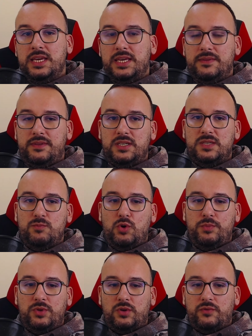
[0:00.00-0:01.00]
In this
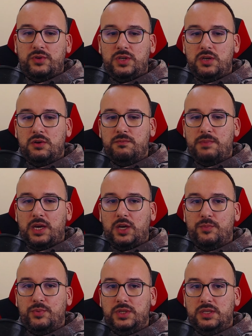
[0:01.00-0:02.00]
moment over here, my
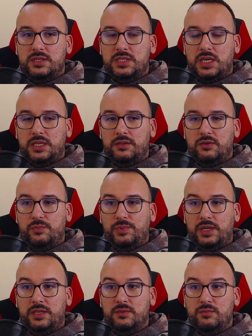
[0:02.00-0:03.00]
opponent decided to
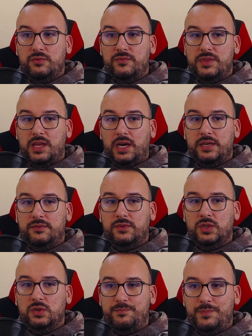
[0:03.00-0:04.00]
play the move knight
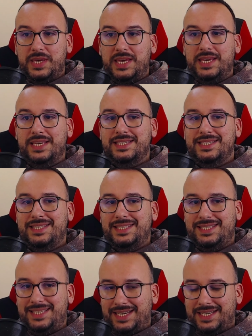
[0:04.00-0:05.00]
to
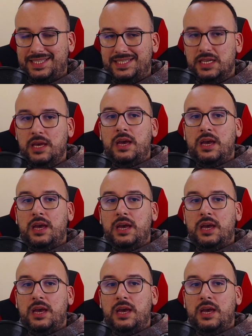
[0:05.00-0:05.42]
b6.